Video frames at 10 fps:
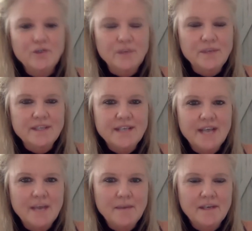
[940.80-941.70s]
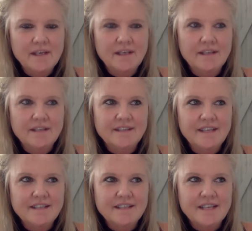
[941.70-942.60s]
with Debbie in the
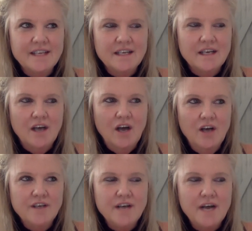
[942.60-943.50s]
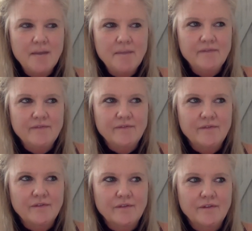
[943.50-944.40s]
sense that on top of
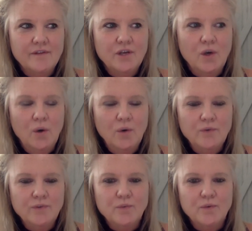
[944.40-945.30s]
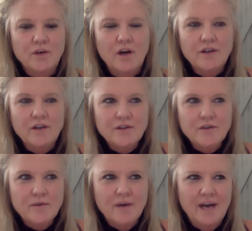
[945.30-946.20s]
the goals, we're
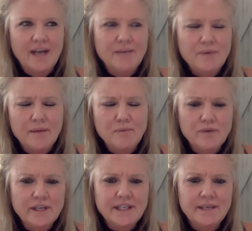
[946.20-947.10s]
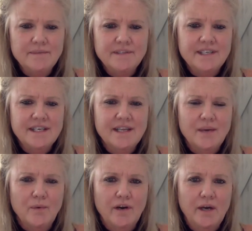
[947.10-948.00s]
also, I really am seeing
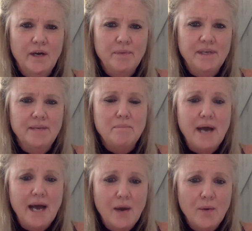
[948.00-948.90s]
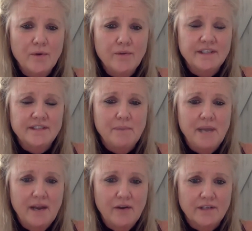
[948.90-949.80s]
that we're helping empower these
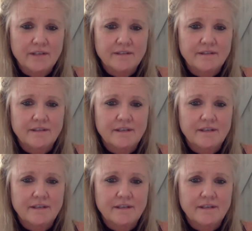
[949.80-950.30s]
parents,